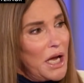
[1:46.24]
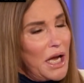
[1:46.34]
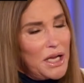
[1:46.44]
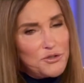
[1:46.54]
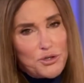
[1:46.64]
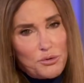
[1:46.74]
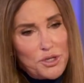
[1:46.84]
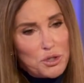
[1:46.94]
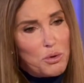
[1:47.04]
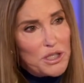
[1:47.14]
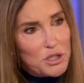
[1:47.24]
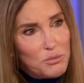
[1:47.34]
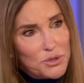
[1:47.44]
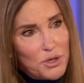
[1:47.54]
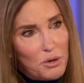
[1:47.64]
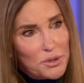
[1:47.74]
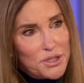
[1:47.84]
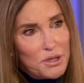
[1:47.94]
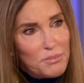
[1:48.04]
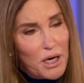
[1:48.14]
And so this question was
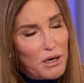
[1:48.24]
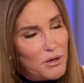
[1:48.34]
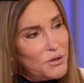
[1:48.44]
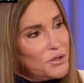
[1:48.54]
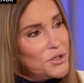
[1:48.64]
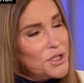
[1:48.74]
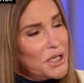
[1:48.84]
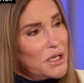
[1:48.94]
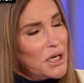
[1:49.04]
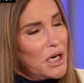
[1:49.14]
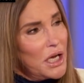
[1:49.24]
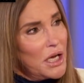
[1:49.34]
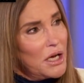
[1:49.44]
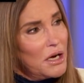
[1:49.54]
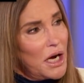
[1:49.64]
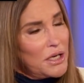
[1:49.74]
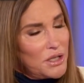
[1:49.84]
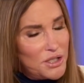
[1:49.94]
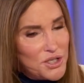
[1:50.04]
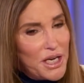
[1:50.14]
always in my heart. And sitting, I,
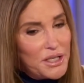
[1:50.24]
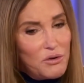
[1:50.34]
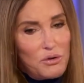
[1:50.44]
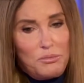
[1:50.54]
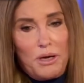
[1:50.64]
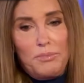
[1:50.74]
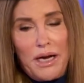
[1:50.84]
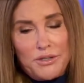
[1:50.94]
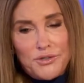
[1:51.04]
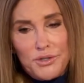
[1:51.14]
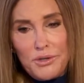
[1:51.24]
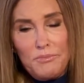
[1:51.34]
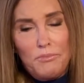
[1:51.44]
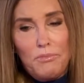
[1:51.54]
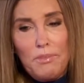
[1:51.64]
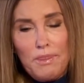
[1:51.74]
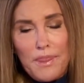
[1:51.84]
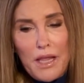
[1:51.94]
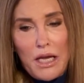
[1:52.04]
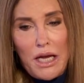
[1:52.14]
I sat down with my pastor,
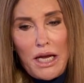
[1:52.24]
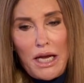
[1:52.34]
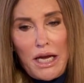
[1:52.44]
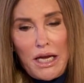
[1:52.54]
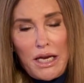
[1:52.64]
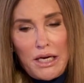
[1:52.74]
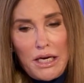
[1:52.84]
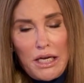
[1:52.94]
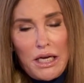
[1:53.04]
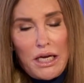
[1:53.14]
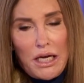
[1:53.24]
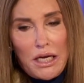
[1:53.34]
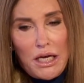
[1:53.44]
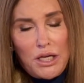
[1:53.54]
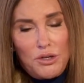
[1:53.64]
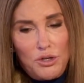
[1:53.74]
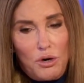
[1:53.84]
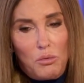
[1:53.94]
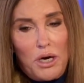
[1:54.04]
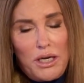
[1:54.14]
and you
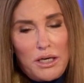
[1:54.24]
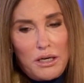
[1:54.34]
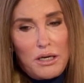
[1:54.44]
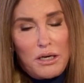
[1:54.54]
know what?